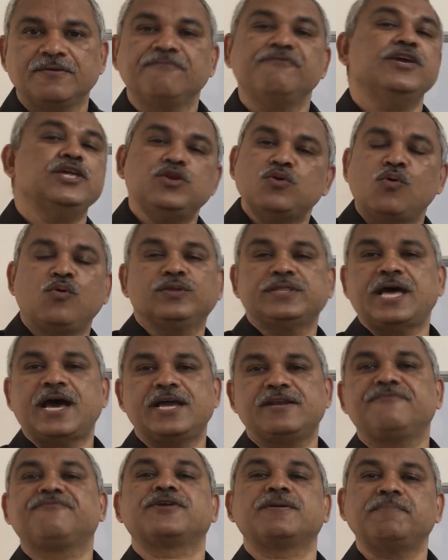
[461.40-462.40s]
We know
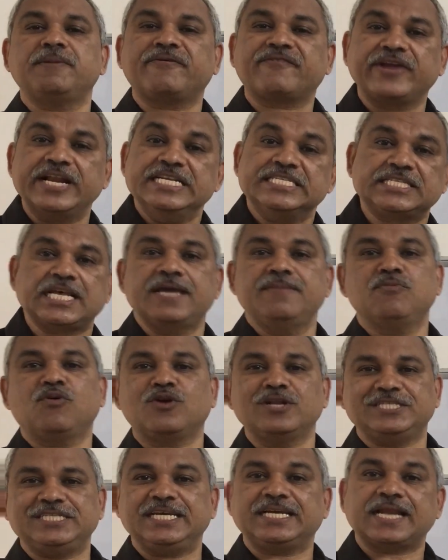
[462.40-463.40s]
that from our
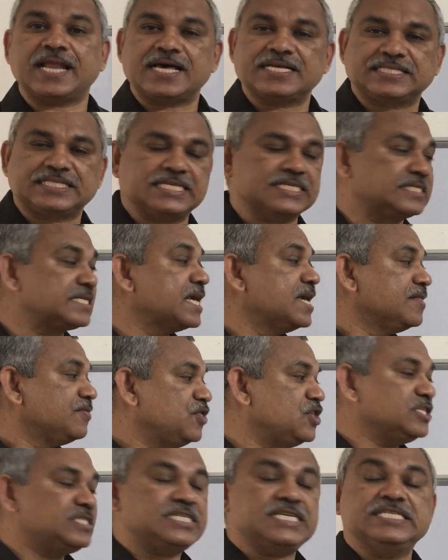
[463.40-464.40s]
enzymology classes,
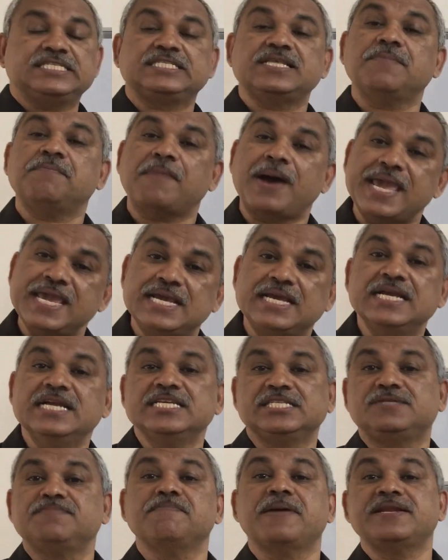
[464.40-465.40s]
this is the
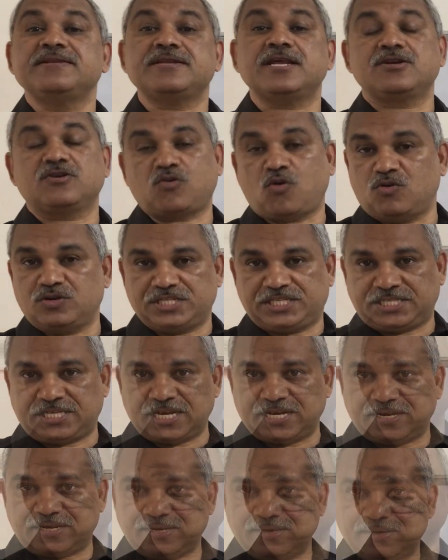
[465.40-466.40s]
Michaelis-Menten
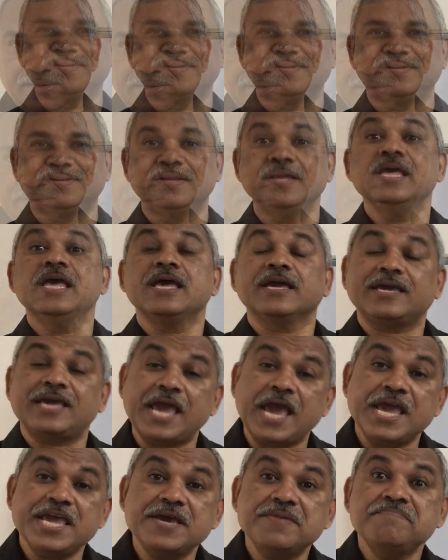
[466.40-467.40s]
constant.
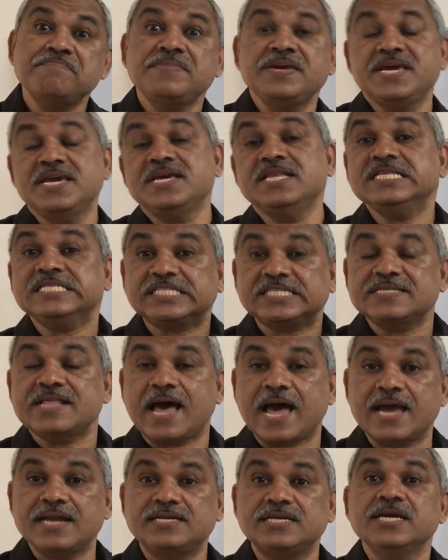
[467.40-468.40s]
Km means
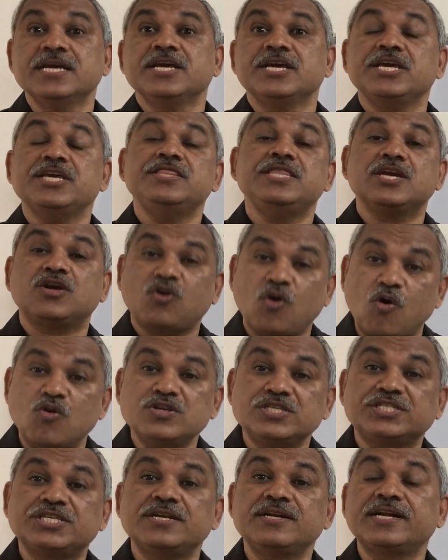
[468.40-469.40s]
that the
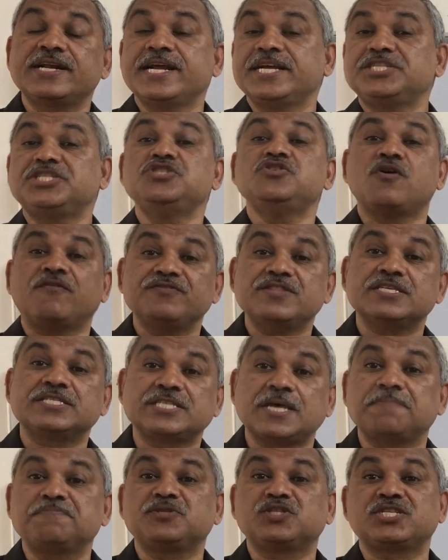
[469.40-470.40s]
concentration of the
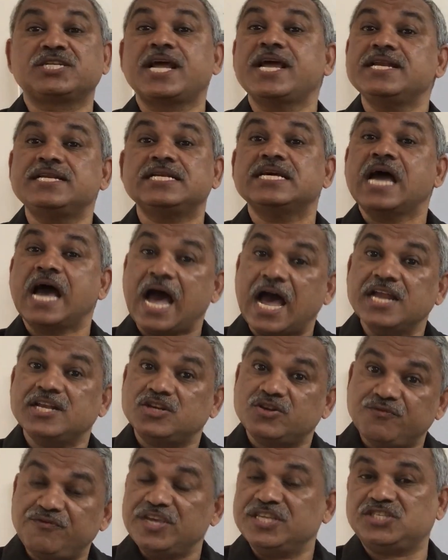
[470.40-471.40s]
substrate
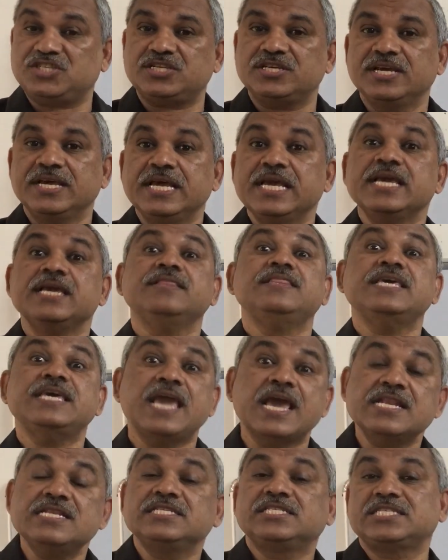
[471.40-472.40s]
at which
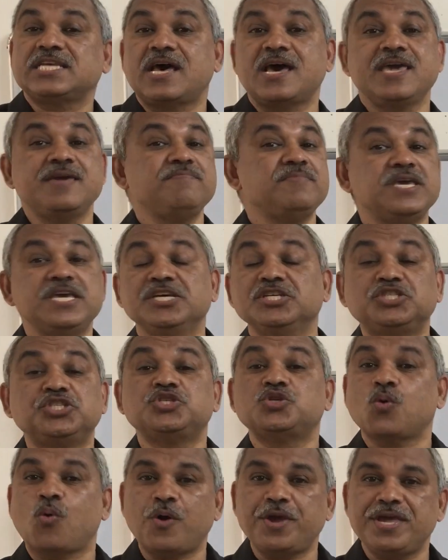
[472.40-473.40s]
the enzyme is
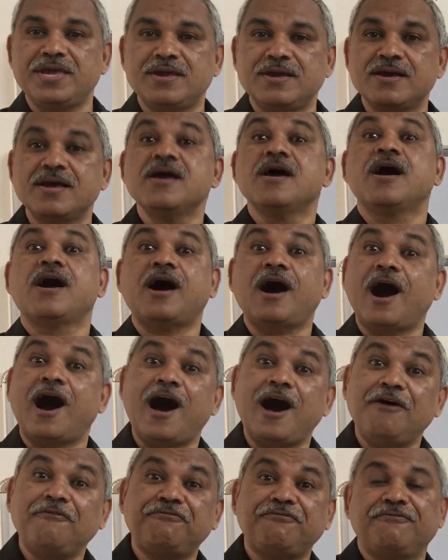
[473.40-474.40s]
showing
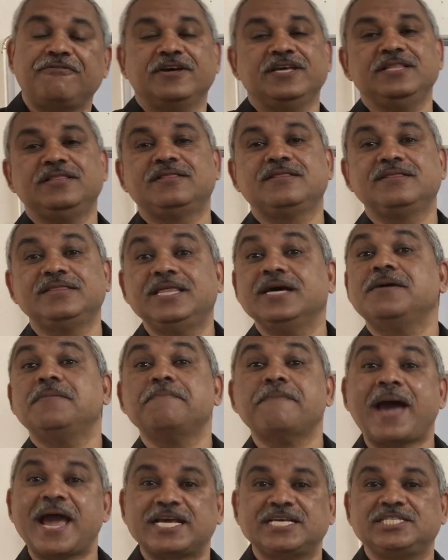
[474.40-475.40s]
half the
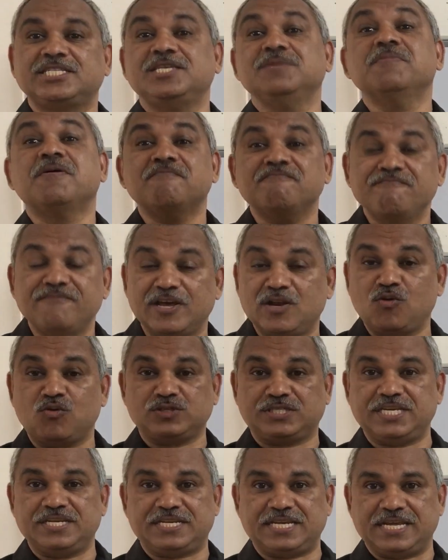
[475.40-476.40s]
maximum
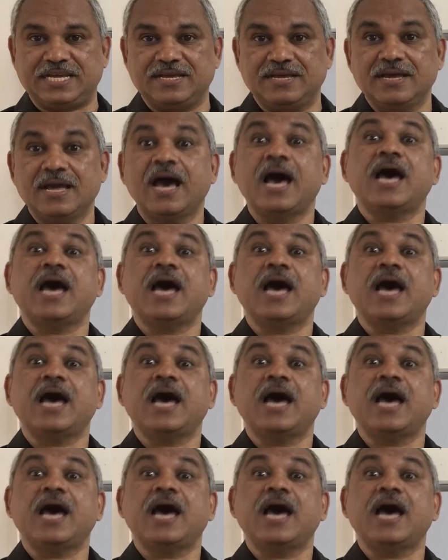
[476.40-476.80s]
velocity